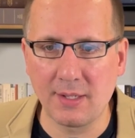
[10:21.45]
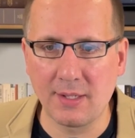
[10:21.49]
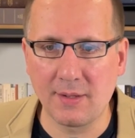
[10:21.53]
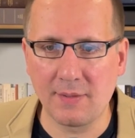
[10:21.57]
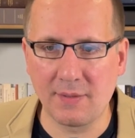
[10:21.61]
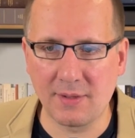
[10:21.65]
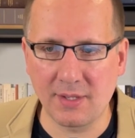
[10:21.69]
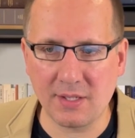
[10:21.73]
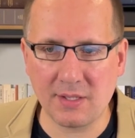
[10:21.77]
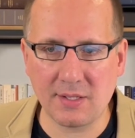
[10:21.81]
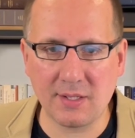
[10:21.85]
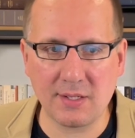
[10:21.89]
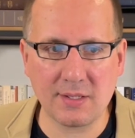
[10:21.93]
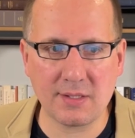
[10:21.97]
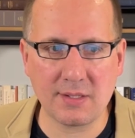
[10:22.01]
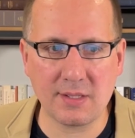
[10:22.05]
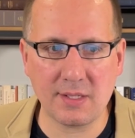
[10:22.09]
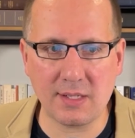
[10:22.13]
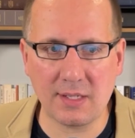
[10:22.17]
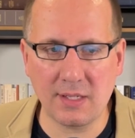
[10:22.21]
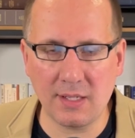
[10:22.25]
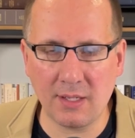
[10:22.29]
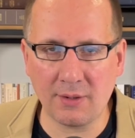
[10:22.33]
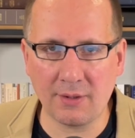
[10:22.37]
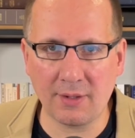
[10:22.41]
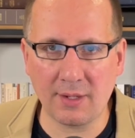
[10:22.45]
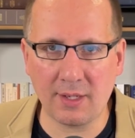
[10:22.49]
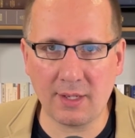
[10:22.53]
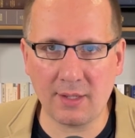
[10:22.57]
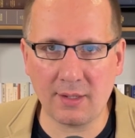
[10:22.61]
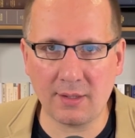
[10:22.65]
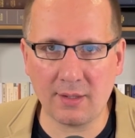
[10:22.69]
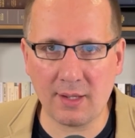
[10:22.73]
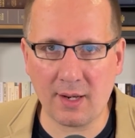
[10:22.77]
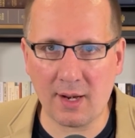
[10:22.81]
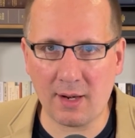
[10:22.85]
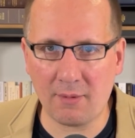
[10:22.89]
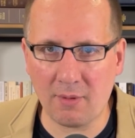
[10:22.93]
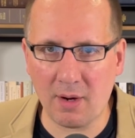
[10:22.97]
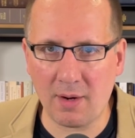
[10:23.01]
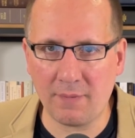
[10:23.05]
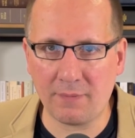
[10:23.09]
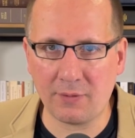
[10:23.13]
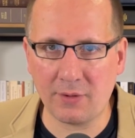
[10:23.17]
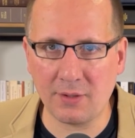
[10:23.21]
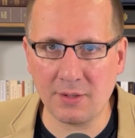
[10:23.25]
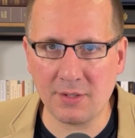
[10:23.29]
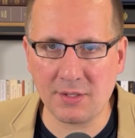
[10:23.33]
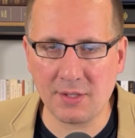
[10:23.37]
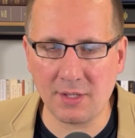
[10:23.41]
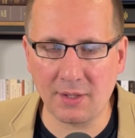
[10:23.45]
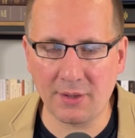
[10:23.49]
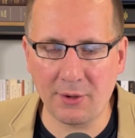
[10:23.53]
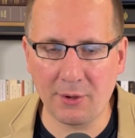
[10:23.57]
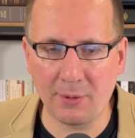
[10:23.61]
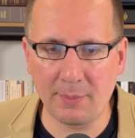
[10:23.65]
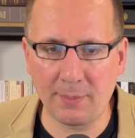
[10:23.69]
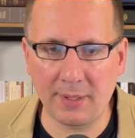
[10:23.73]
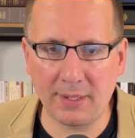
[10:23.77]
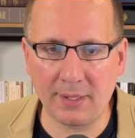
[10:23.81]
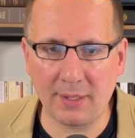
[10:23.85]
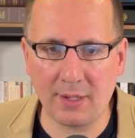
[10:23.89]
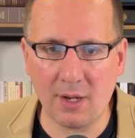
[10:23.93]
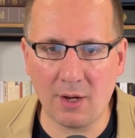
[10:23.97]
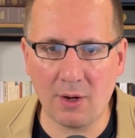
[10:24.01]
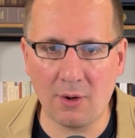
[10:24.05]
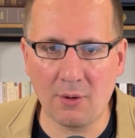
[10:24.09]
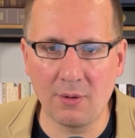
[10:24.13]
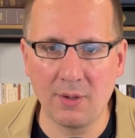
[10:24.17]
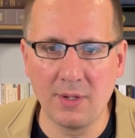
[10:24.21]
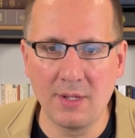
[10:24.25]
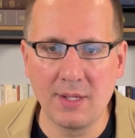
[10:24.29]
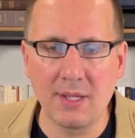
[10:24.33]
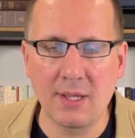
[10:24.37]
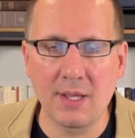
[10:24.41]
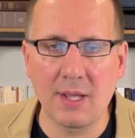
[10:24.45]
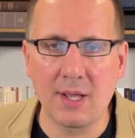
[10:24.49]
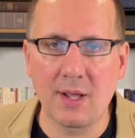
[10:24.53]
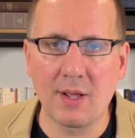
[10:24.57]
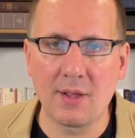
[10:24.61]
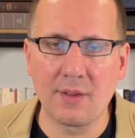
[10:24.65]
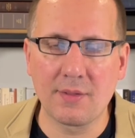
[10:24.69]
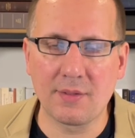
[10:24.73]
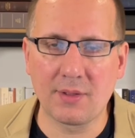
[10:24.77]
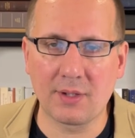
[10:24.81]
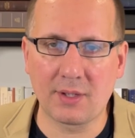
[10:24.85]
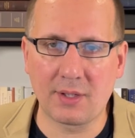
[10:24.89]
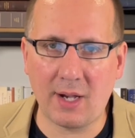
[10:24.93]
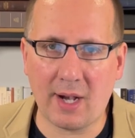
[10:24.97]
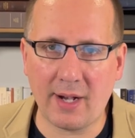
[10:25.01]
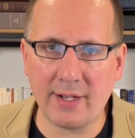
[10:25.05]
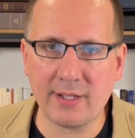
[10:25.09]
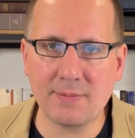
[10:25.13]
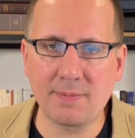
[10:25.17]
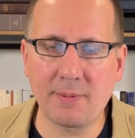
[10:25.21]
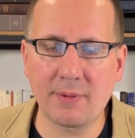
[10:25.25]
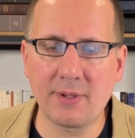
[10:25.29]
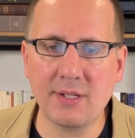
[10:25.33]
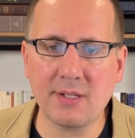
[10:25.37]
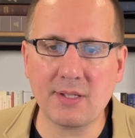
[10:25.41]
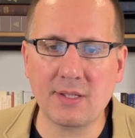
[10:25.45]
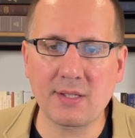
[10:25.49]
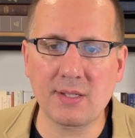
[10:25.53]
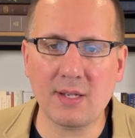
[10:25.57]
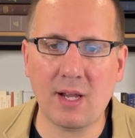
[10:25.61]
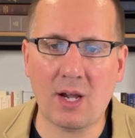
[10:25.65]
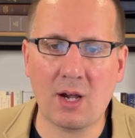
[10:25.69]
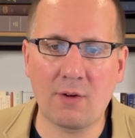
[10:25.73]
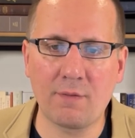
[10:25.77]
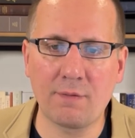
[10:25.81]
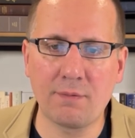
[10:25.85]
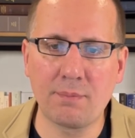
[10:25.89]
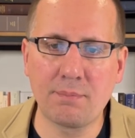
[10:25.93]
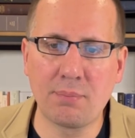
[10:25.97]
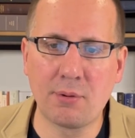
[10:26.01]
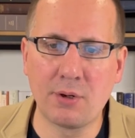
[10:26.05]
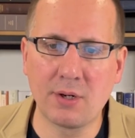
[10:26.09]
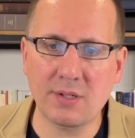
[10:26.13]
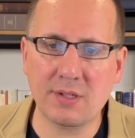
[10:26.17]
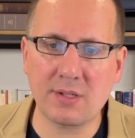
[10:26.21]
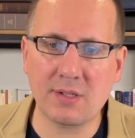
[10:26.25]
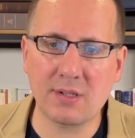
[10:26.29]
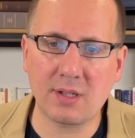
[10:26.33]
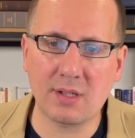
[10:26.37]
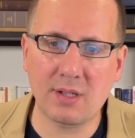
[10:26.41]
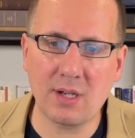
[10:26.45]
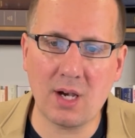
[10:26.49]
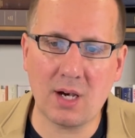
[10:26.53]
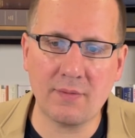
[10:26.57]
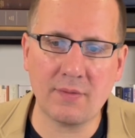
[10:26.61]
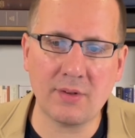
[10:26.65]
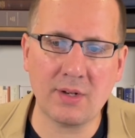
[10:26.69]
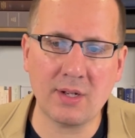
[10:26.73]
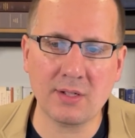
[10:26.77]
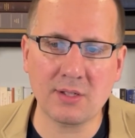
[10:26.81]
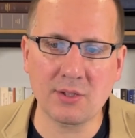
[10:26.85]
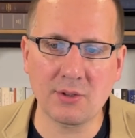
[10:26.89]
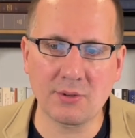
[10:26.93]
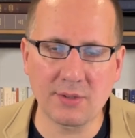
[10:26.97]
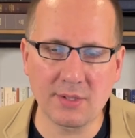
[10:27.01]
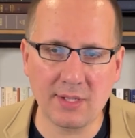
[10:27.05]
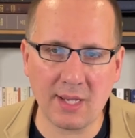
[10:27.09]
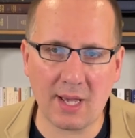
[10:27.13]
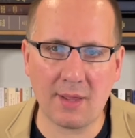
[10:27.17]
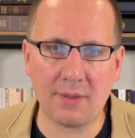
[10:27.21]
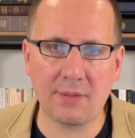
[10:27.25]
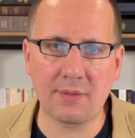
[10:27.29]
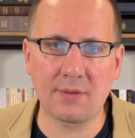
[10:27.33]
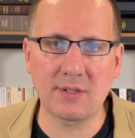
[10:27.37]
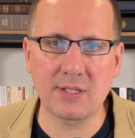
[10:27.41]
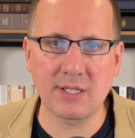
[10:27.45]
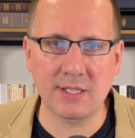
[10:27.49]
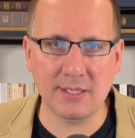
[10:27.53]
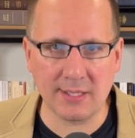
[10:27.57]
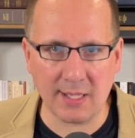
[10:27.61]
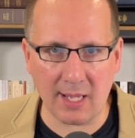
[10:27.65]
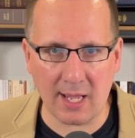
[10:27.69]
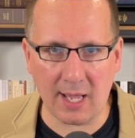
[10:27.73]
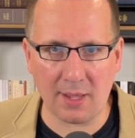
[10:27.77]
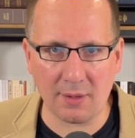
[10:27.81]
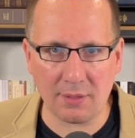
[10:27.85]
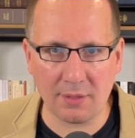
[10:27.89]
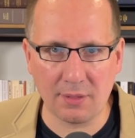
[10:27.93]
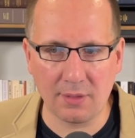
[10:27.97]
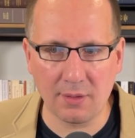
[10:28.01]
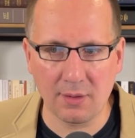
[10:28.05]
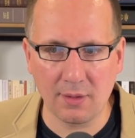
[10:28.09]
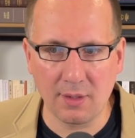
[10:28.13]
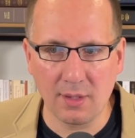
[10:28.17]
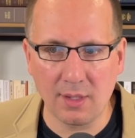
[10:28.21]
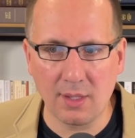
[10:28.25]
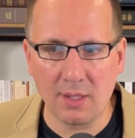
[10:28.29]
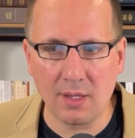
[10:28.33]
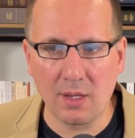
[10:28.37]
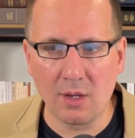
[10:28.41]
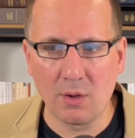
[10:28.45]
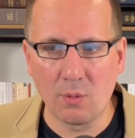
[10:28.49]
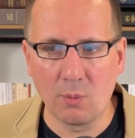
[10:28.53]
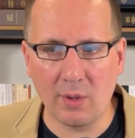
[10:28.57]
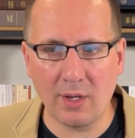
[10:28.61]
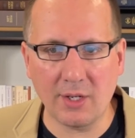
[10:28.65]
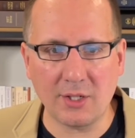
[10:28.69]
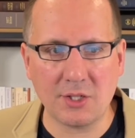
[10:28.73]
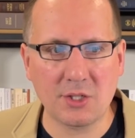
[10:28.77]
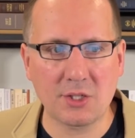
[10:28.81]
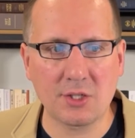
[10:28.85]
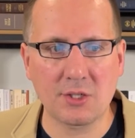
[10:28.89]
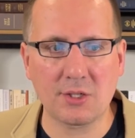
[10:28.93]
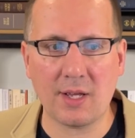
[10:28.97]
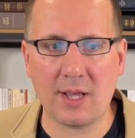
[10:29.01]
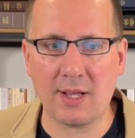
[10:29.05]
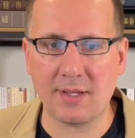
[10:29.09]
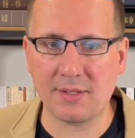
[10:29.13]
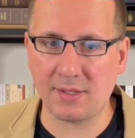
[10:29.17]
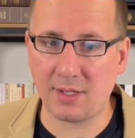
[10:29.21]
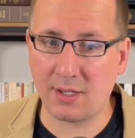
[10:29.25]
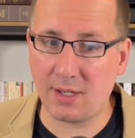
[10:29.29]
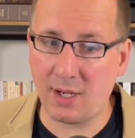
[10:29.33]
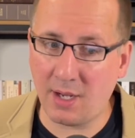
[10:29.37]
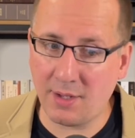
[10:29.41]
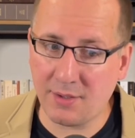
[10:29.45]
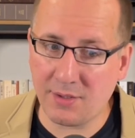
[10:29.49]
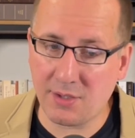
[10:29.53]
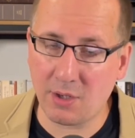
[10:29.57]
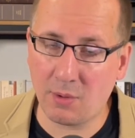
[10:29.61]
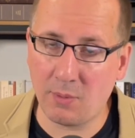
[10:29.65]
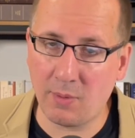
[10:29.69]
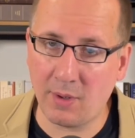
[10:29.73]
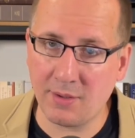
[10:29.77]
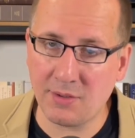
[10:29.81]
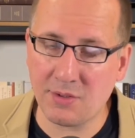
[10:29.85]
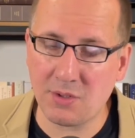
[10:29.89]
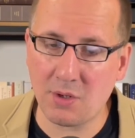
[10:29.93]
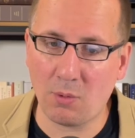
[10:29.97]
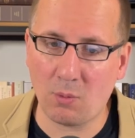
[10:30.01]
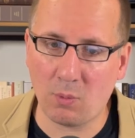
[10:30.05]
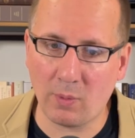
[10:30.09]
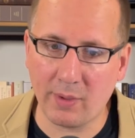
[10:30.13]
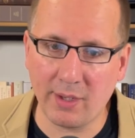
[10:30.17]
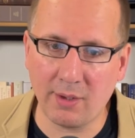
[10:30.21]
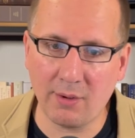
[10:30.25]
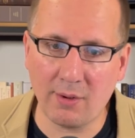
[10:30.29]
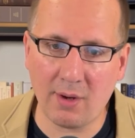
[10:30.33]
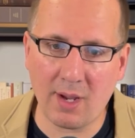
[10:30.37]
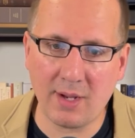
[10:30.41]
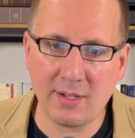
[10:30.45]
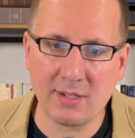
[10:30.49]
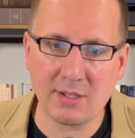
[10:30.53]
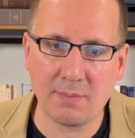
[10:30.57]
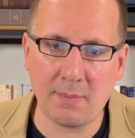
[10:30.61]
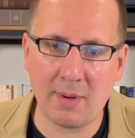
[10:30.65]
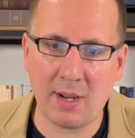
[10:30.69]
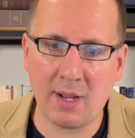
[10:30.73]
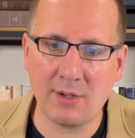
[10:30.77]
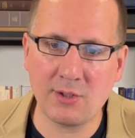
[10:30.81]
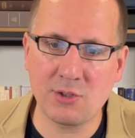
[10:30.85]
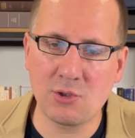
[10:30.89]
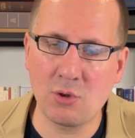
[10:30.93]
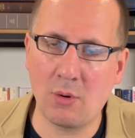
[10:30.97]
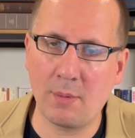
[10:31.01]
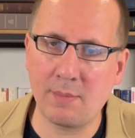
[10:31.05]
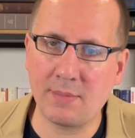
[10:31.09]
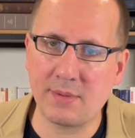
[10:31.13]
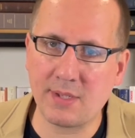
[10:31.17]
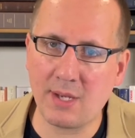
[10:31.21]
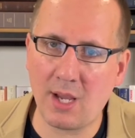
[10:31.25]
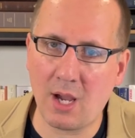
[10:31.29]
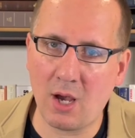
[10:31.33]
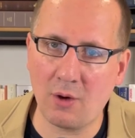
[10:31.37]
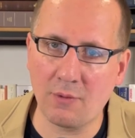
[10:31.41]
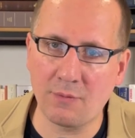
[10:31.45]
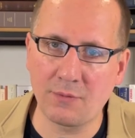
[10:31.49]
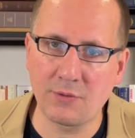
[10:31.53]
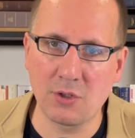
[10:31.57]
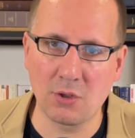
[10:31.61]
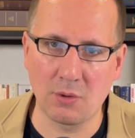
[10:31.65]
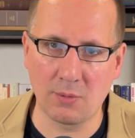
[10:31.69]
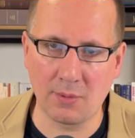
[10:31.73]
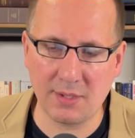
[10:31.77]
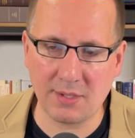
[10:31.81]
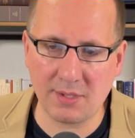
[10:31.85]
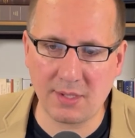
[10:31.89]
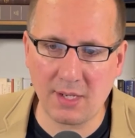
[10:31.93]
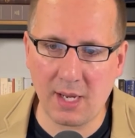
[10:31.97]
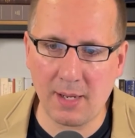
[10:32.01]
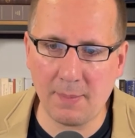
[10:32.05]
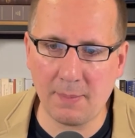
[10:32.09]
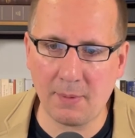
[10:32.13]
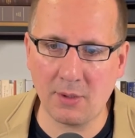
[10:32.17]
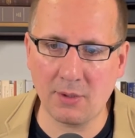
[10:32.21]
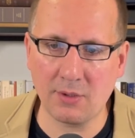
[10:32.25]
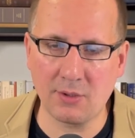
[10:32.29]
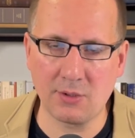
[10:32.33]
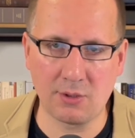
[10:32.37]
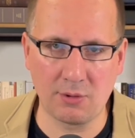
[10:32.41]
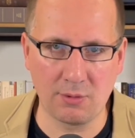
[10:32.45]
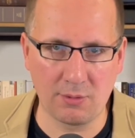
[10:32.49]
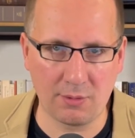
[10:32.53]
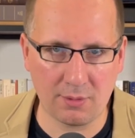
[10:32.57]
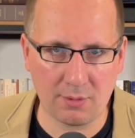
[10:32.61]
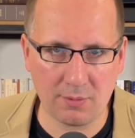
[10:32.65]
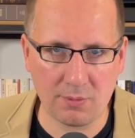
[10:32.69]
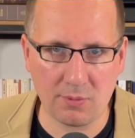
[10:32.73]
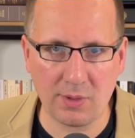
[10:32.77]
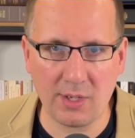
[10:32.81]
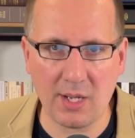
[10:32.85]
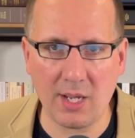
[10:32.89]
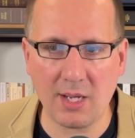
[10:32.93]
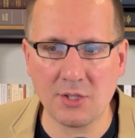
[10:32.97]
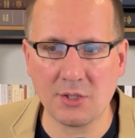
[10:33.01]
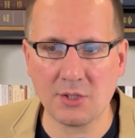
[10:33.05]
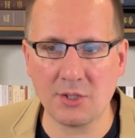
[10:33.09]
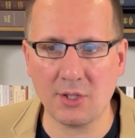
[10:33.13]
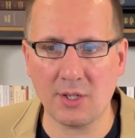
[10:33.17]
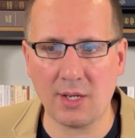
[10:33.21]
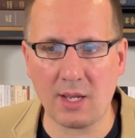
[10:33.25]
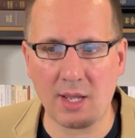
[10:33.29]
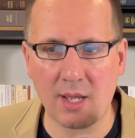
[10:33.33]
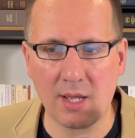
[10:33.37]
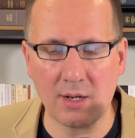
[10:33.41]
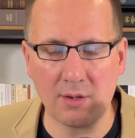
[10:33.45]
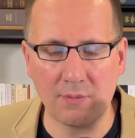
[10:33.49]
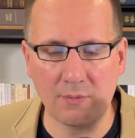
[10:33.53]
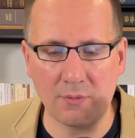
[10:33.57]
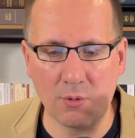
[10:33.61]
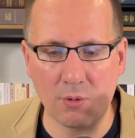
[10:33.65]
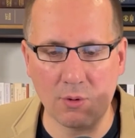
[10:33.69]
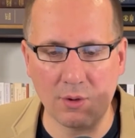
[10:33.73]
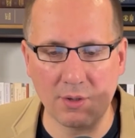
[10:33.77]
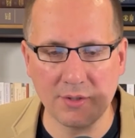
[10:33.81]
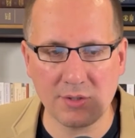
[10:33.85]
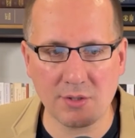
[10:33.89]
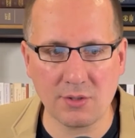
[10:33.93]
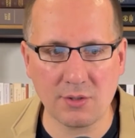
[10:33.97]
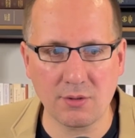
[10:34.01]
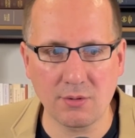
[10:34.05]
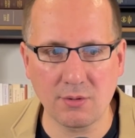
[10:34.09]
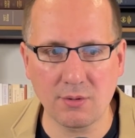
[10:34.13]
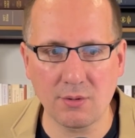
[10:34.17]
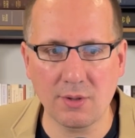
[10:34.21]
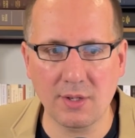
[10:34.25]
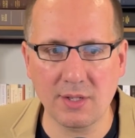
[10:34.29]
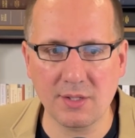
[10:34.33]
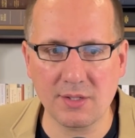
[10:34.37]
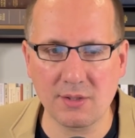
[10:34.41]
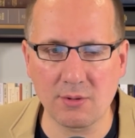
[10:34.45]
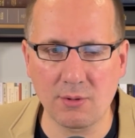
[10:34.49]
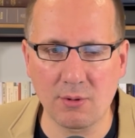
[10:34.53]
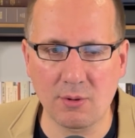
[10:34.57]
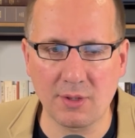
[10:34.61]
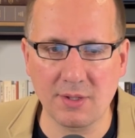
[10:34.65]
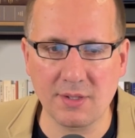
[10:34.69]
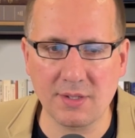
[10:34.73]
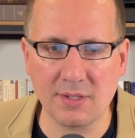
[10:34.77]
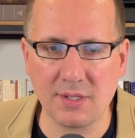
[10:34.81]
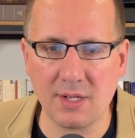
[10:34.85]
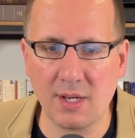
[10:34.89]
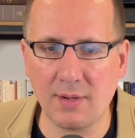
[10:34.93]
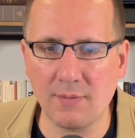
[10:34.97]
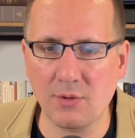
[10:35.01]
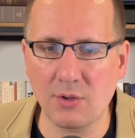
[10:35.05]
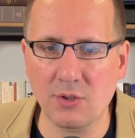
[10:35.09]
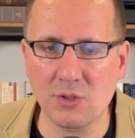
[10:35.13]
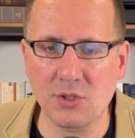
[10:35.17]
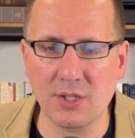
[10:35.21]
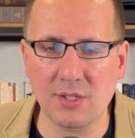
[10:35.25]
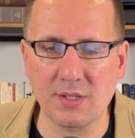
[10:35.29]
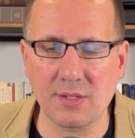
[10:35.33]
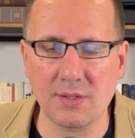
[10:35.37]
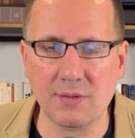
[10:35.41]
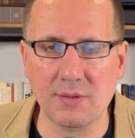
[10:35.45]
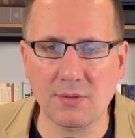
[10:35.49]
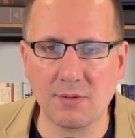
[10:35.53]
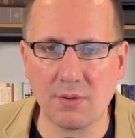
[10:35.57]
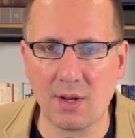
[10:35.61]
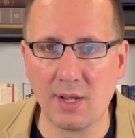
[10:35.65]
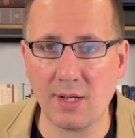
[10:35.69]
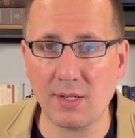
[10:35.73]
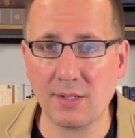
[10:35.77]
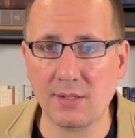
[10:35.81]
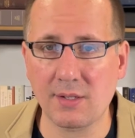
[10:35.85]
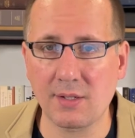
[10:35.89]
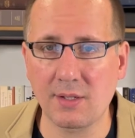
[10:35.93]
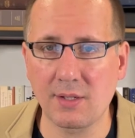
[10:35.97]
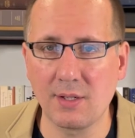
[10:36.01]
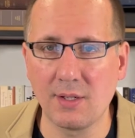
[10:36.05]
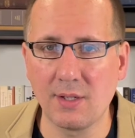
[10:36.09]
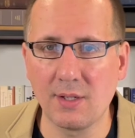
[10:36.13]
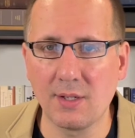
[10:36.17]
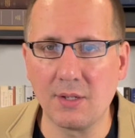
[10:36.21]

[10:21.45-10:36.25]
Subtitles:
This is the healing that I referenced a little bit ago. The gospel itself puts the covenantal death to death, which, as a consequence, reunites man to himself, to his neighbor, to the creation, and of course to his Lord and Savior Jesus Christ.